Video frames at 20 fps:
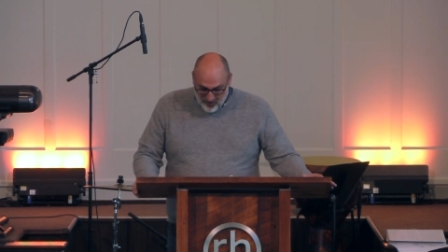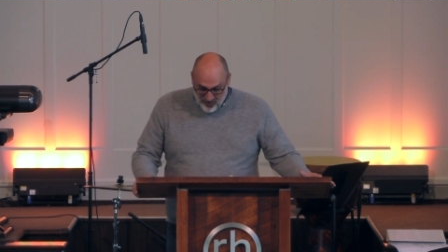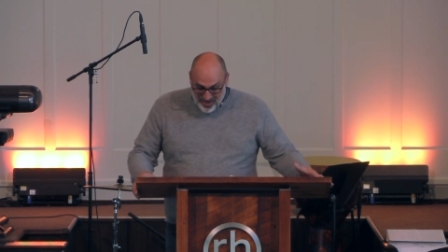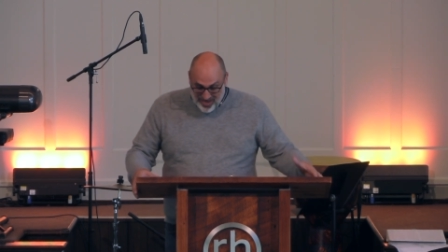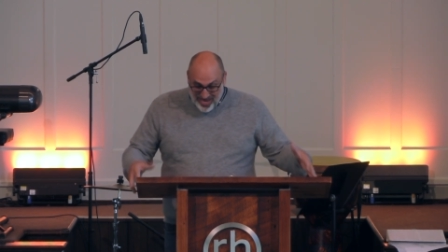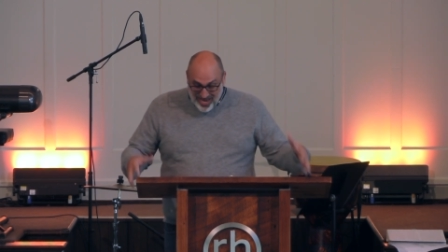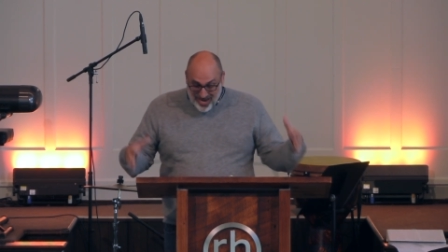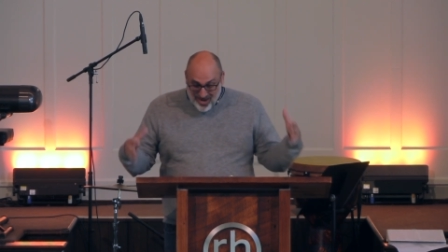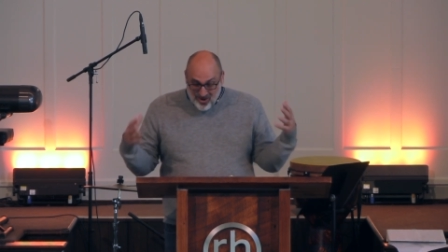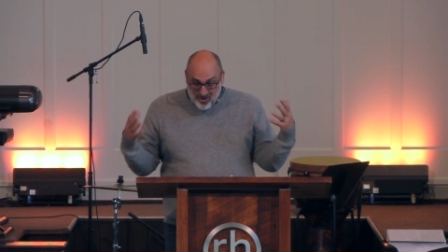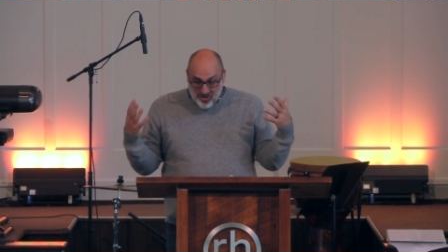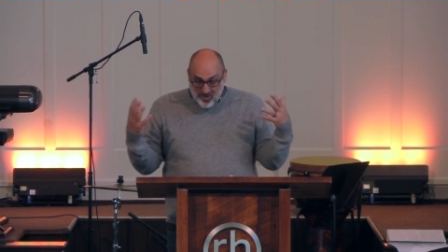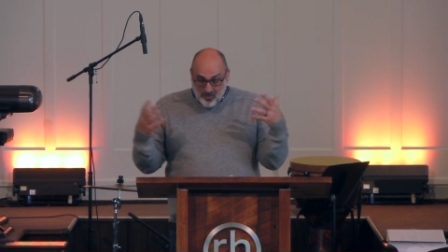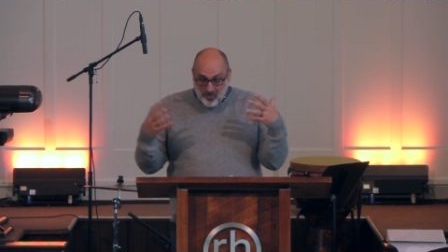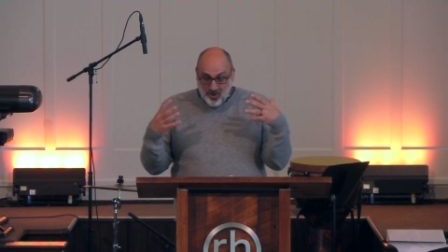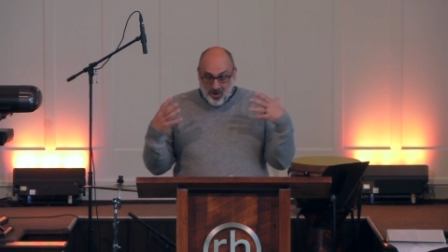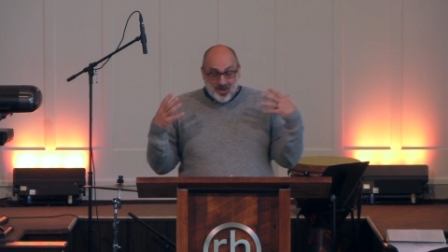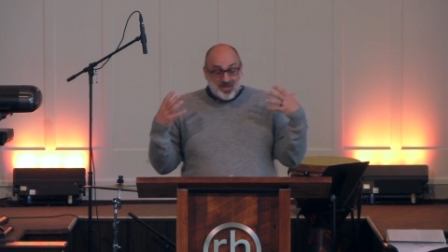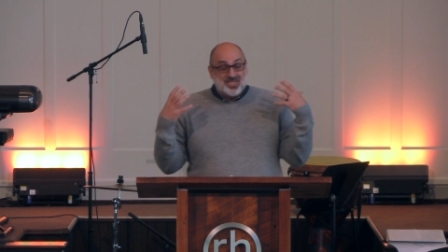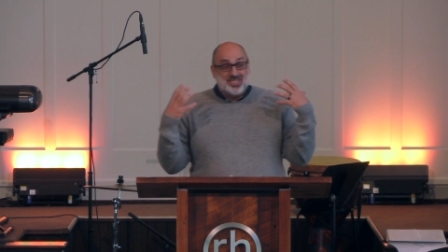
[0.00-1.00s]
We hear the
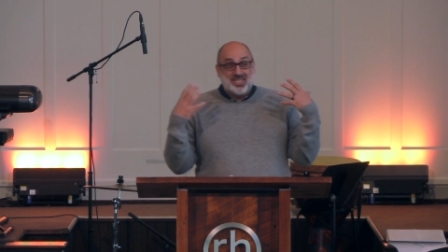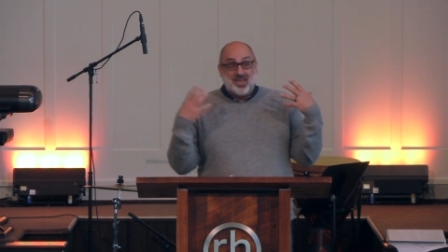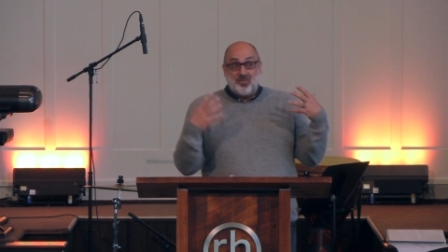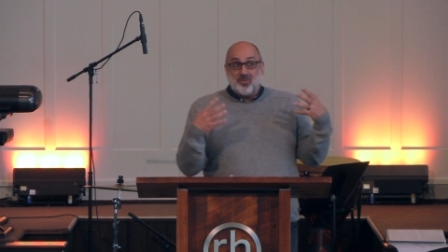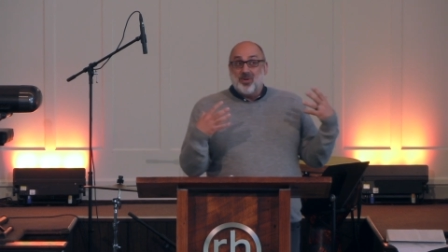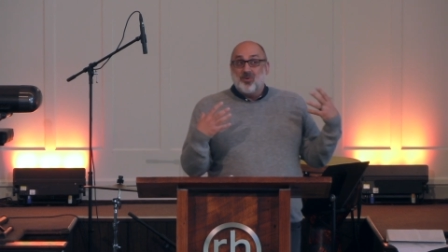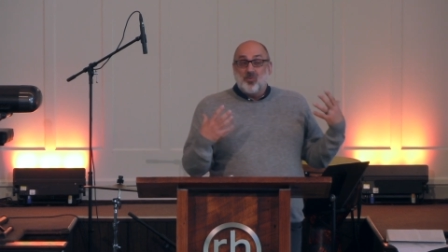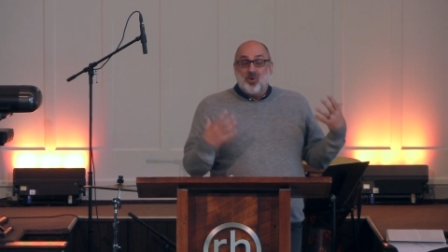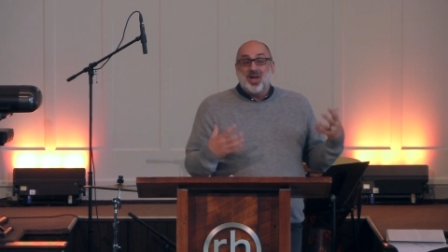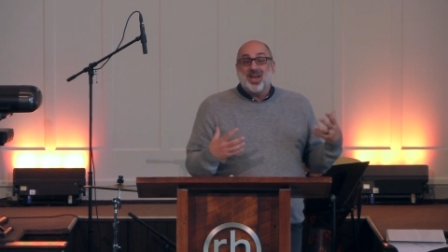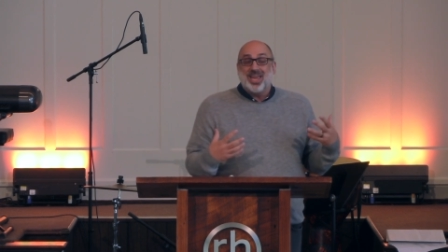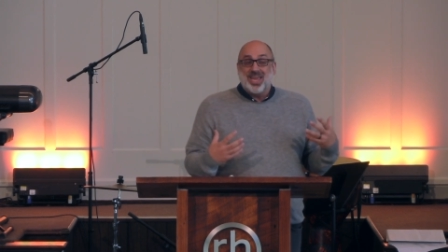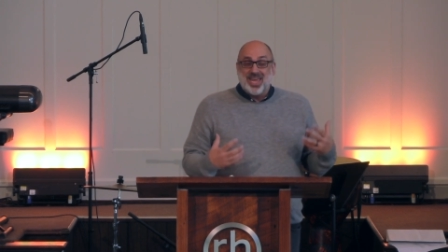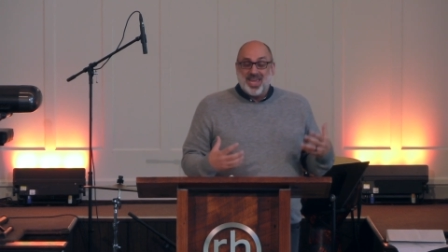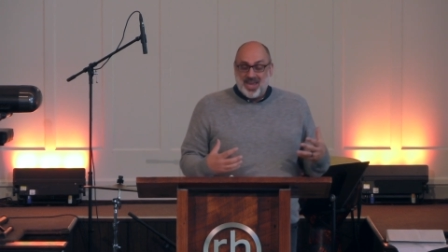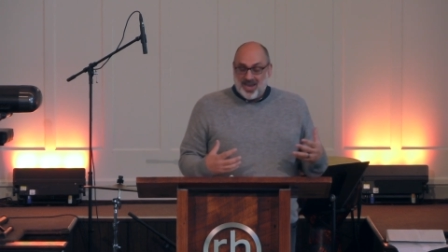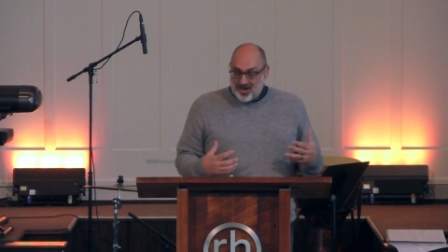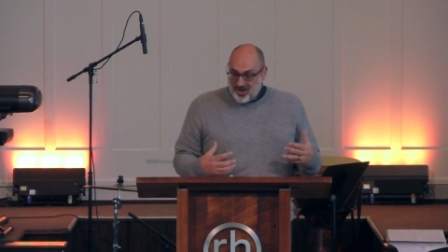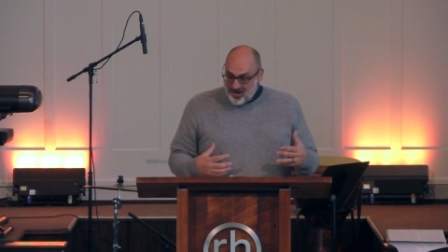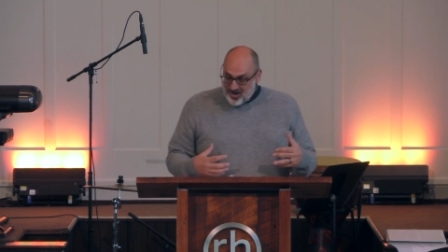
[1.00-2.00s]
parts that we want to
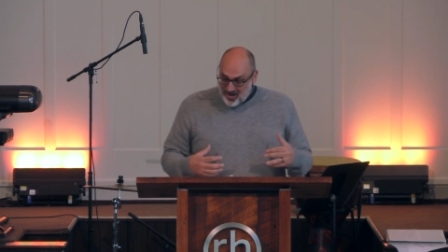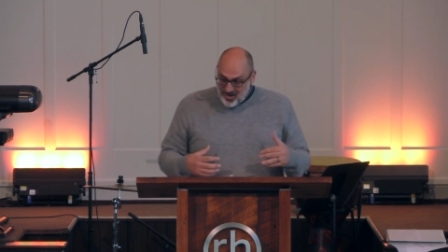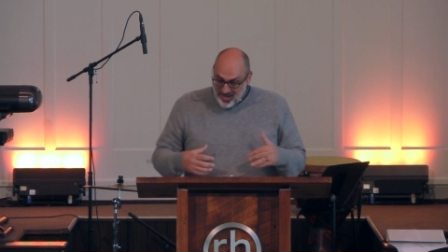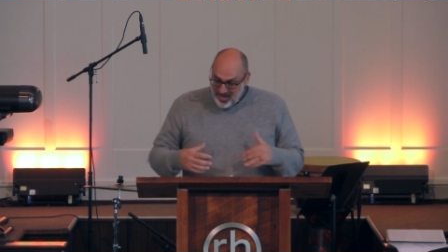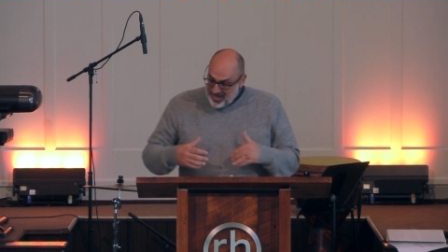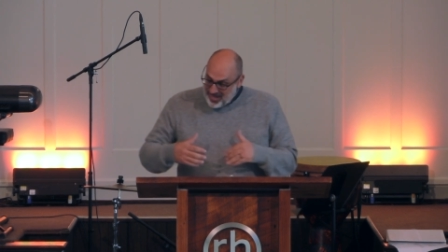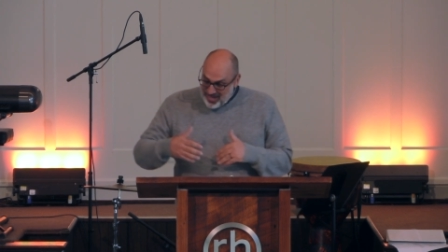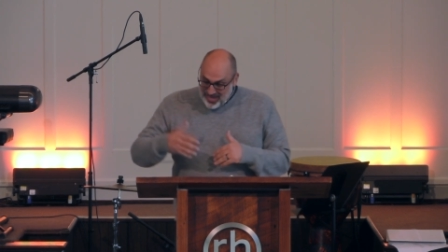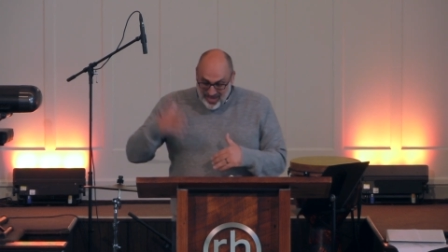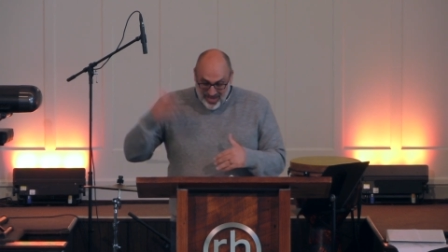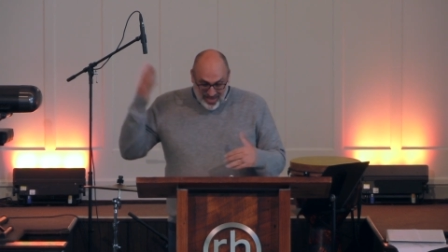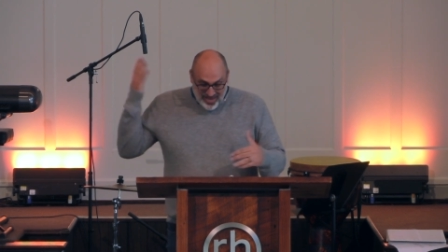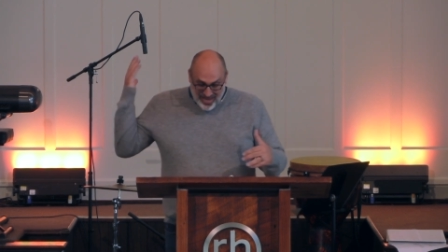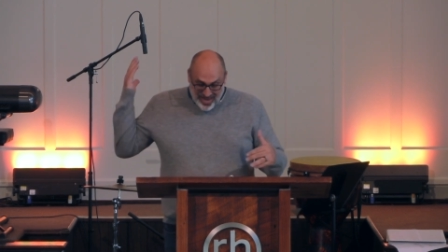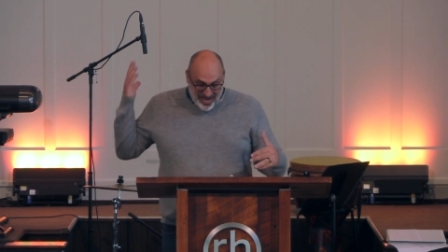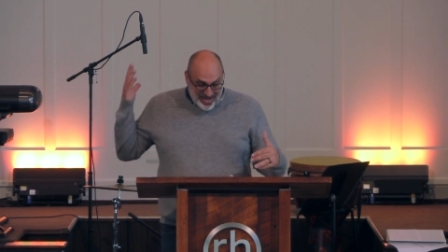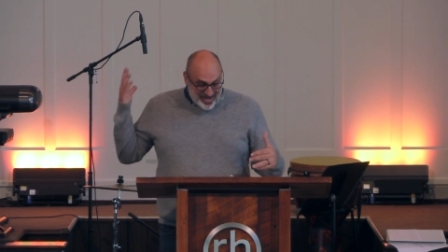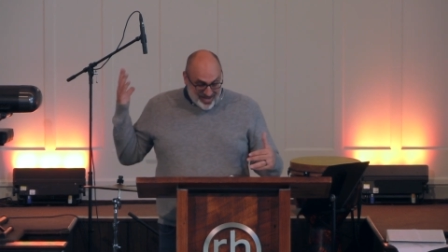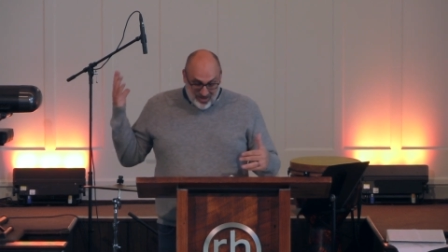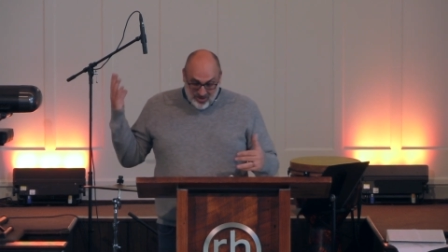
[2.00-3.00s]
hear,
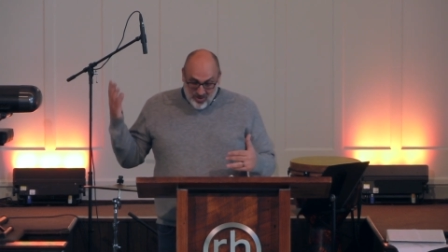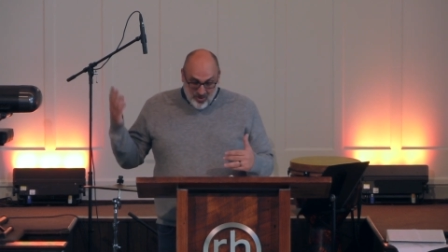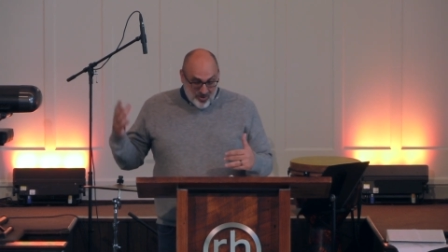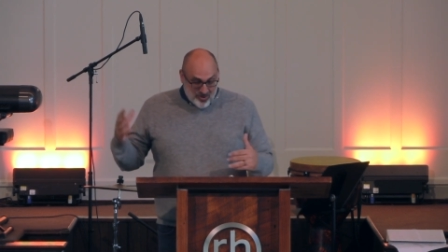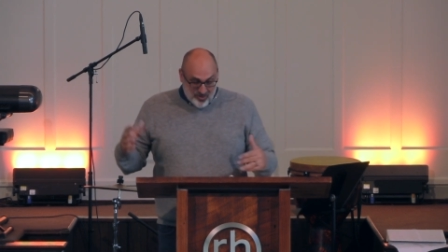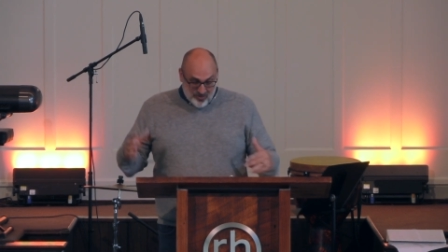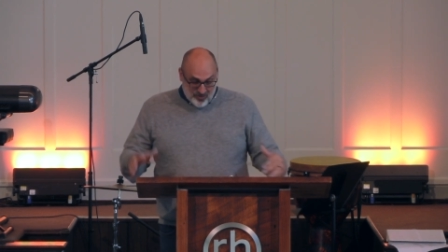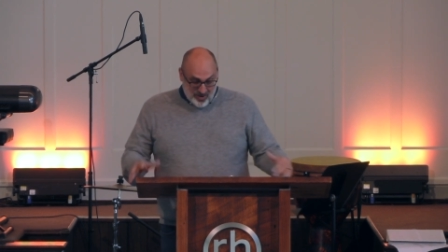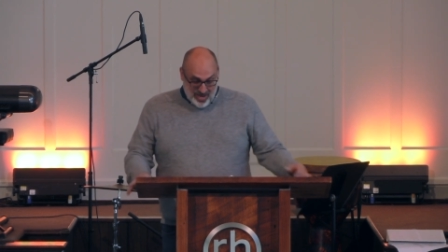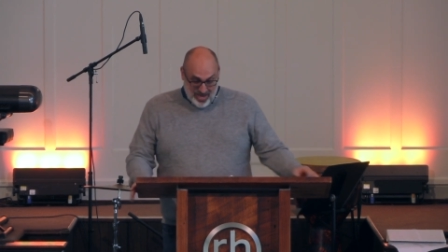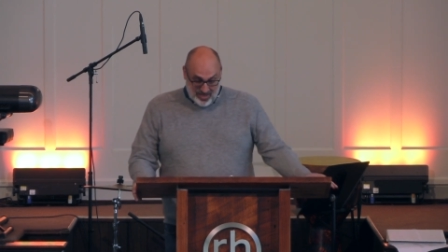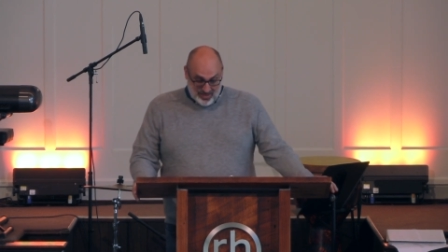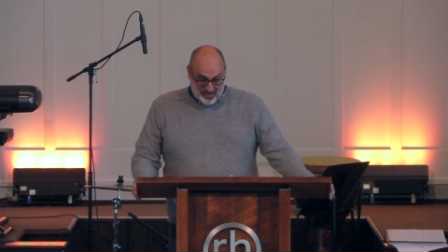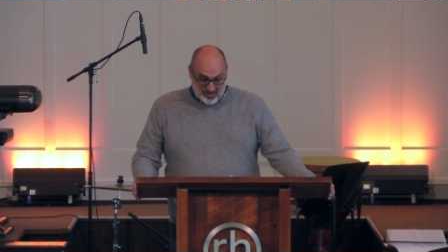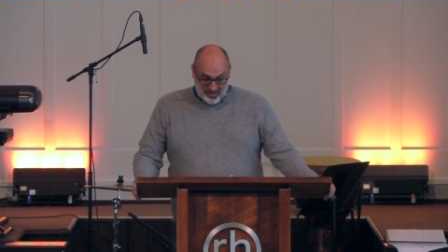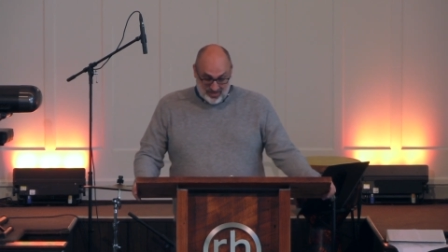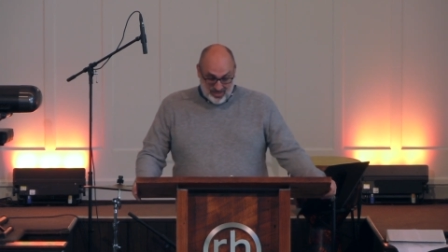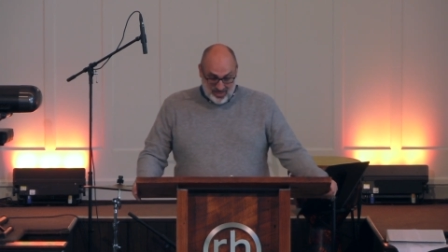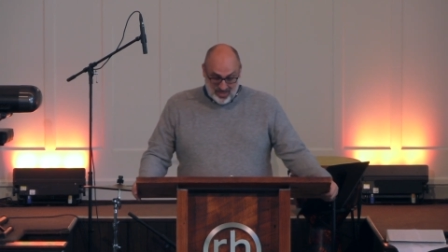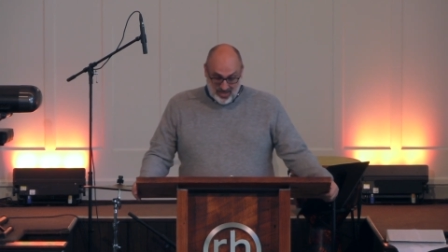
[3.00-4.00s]
and ignore the
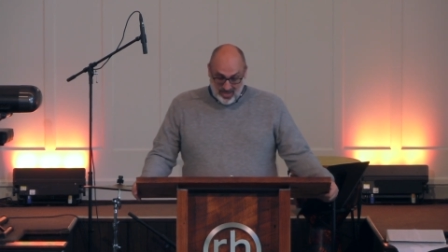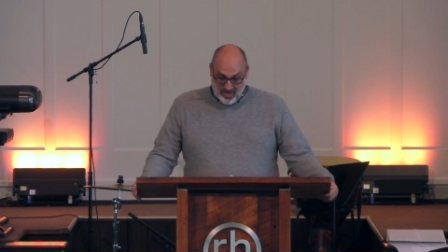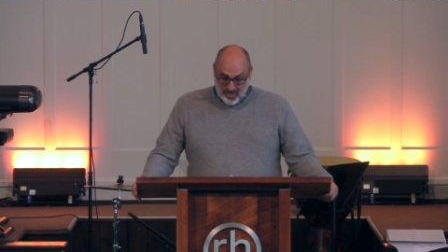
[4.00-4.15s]
rest.